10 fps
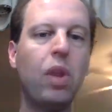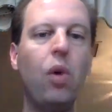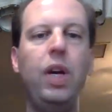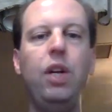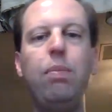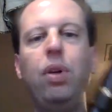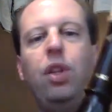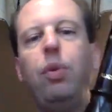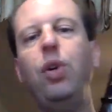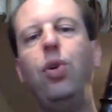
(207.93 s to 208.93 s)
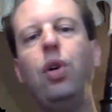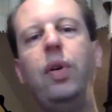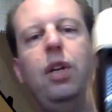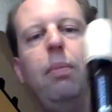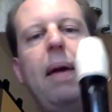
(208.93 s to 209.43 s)
When you put the recorder
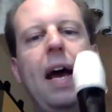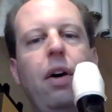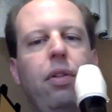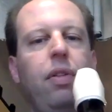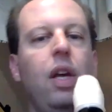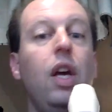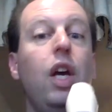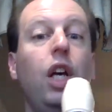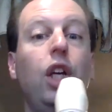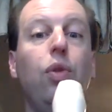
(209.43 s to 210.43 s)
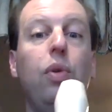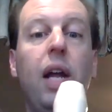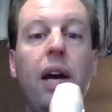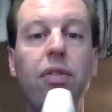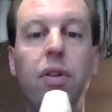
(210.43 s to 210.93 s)
in your mouth, you
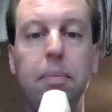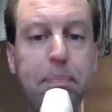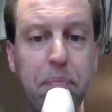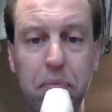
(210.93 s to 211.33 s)
never